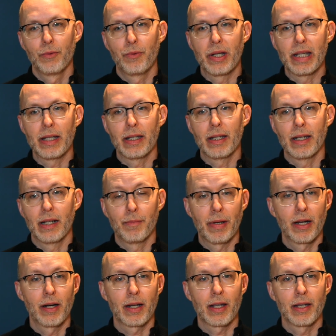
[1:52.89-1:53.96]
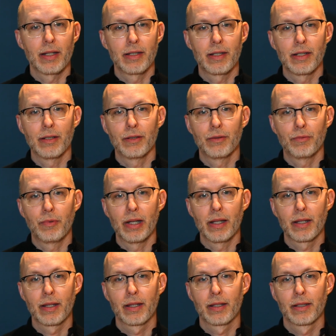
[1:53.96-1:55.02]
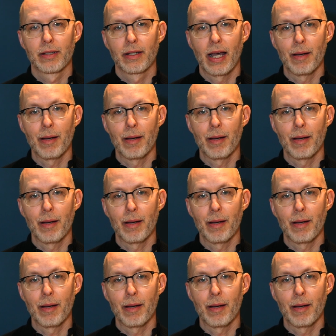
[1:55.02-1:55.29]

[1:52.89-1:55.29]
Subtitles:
we in America deal with